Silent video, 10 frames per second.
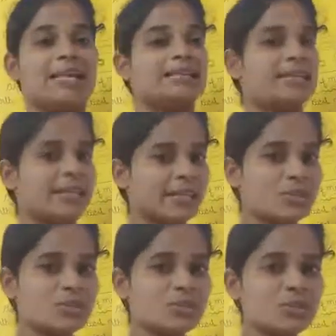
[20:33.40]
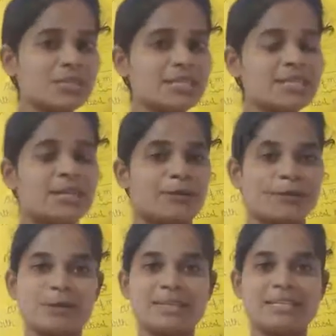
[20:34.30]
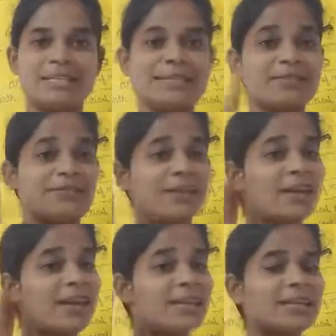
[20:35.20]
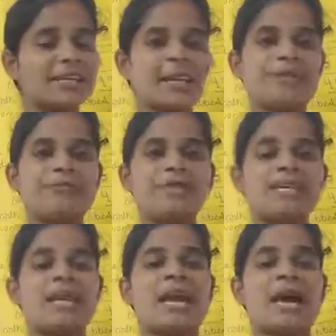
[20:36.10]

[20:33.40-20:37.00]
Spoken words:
Thank you, students, for listening very carefully